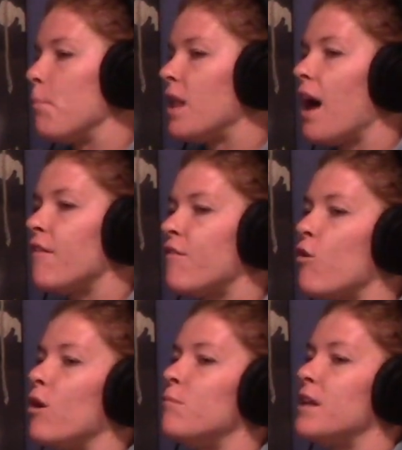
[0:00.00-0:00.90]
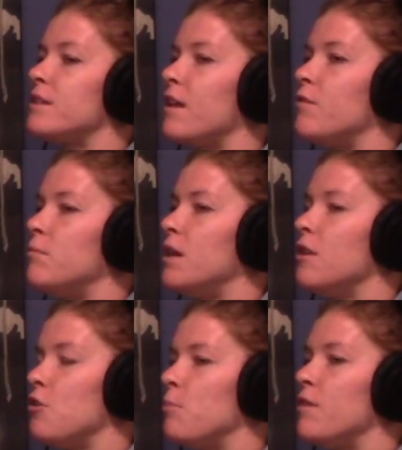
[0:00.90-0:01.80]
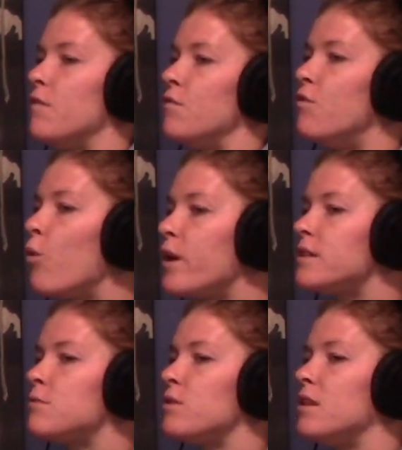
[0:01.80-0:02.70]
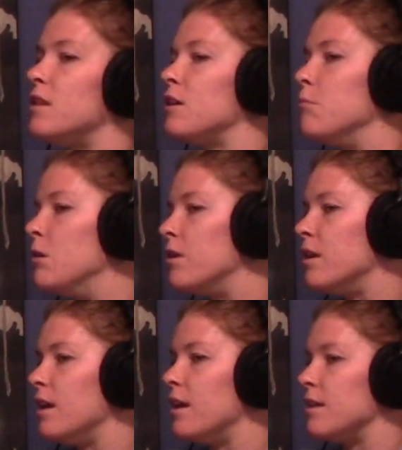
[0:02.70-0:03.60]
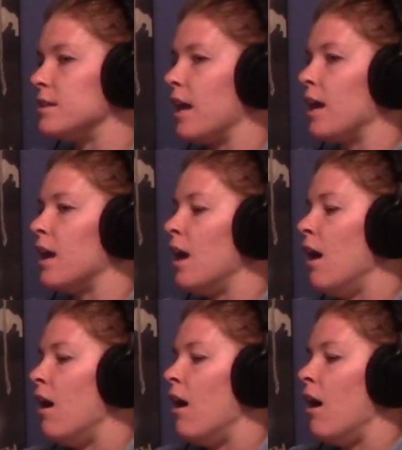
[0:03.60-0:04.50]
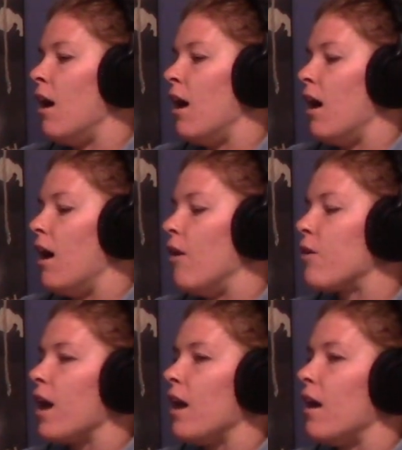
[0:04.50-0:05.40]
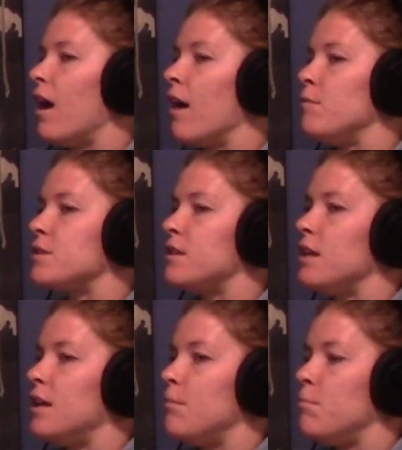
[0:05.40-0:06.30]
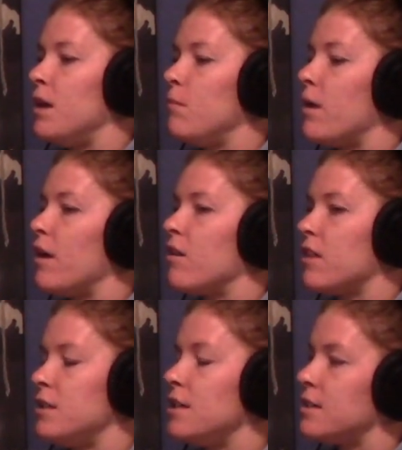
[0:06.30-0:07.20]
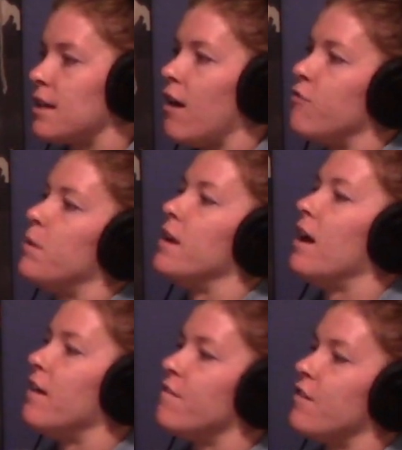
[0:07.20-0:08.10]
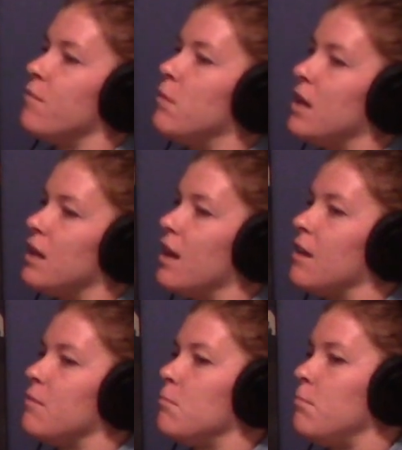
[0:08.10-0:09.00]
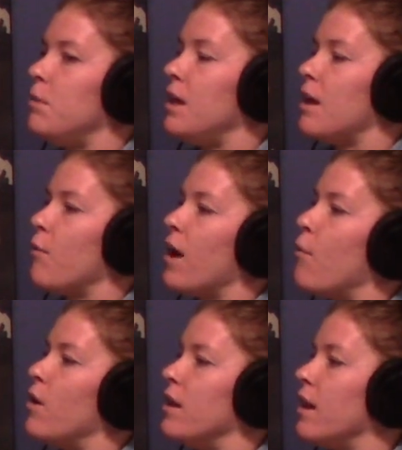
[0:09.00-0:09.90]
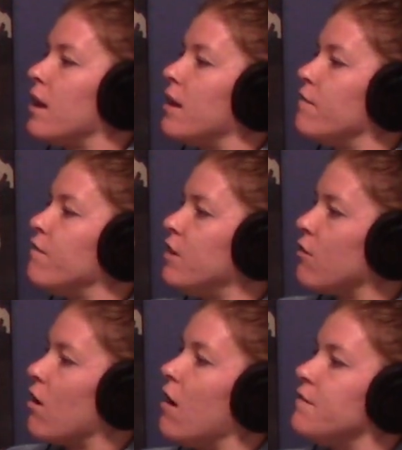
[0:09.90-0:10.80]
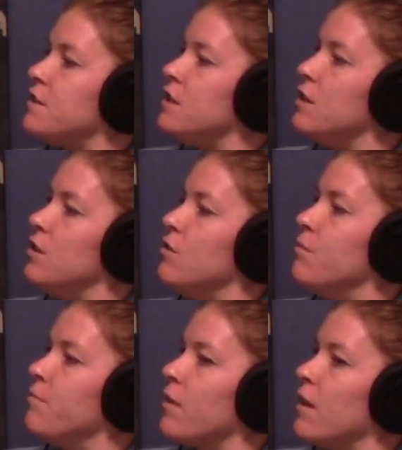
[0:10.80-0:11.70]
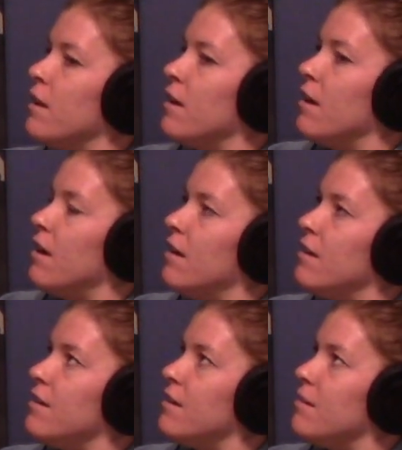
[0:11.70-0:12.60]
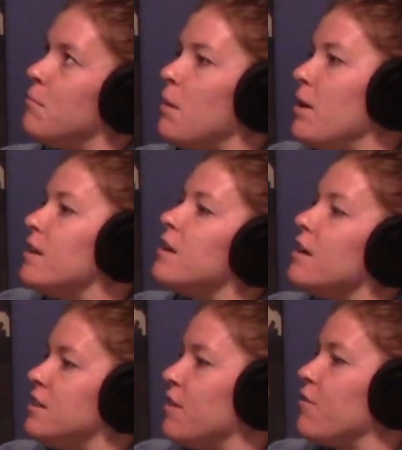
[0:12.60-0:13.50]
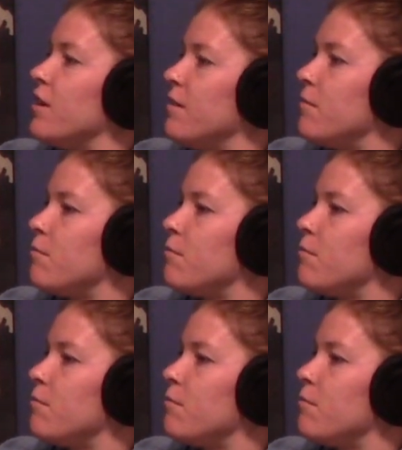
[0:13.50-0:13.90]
platform that's given me a little bit of a voice within the community, and it's like, okay, I'm just gonna keep being my authentic self, but for me to like be that way, I want to like kind of veer off to maybe a different